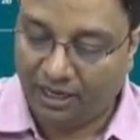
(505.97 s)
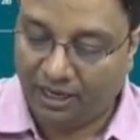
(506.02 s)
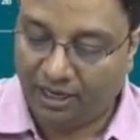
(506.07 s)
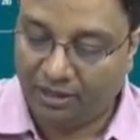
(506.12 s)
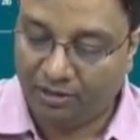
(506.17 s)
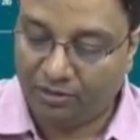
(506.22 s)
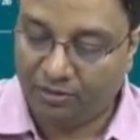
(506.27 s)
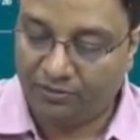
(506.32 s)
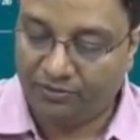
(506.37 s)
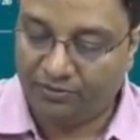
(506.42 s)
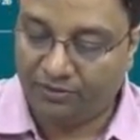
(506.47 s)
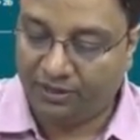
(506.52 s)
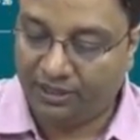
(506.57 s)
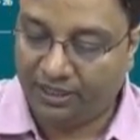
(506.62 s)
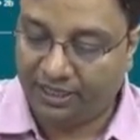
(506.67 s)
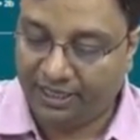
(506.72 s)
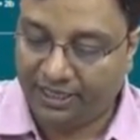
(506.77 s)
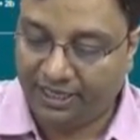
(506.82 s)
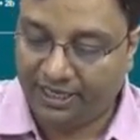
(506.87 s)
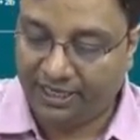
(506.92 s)
are of
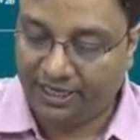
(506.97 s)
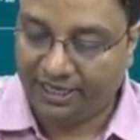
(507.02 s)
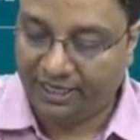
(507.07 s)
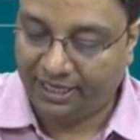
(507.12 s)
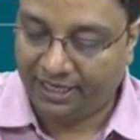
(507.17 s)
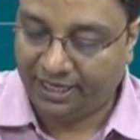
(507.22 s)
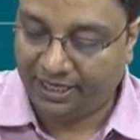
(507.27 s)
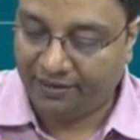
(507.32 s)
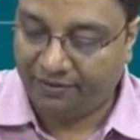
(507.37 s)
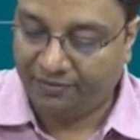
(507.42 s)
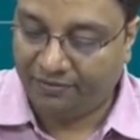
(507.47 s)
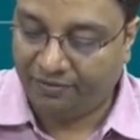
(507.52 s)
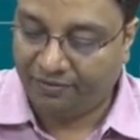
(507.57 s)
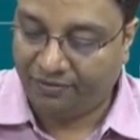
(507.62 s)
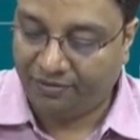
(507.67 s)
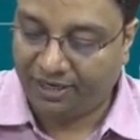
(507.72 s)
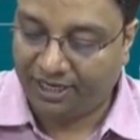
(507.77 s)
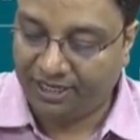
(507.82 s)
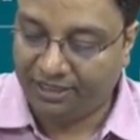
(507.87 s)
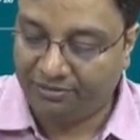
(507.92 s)

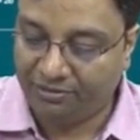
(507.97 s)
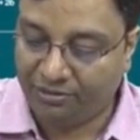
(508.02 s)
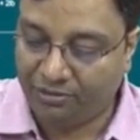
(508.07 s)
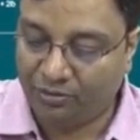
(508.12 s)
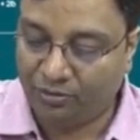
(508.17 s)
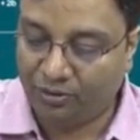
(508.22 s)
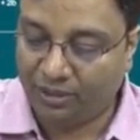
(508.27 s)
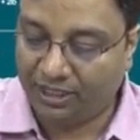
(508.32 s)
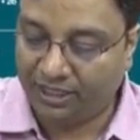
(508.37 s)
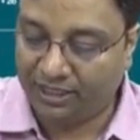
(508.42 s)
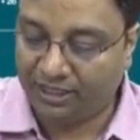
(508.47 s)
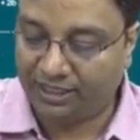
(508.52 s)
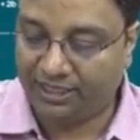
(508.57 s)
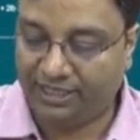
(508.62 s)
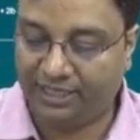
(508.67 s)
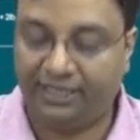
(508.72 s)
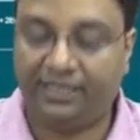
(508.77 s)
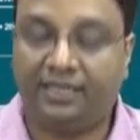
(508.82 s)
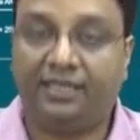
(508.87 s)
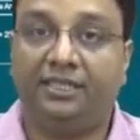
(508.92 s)
5 square
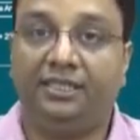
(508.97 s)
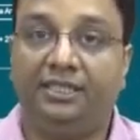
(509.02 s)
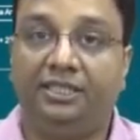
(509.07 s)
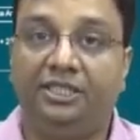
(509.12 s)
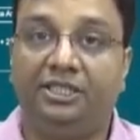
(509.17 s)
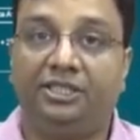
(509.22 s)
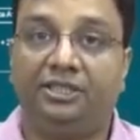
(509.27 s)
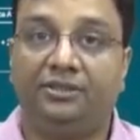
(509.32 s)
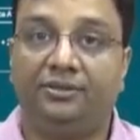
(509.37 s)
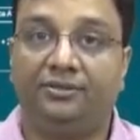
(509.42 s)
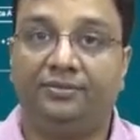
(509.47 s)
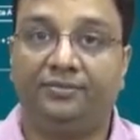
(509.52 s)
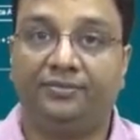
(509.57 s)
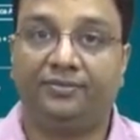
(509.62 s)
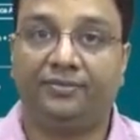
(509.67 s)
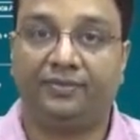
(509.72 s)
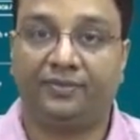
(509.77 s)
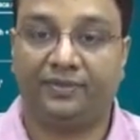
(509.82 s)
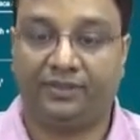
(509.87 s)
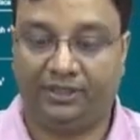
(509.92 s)
area each,
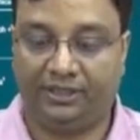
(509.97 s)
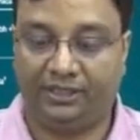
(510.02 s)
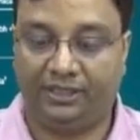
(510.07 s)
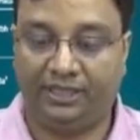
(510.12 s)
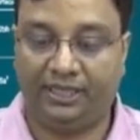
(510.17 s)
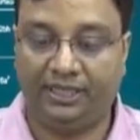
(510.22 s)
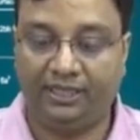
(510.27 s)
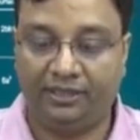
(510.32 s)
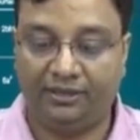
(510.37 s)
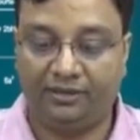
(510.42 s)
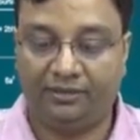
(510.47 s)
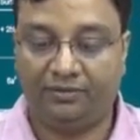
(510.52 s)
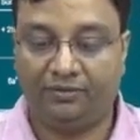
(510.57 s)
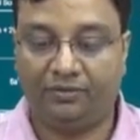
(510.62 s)
right?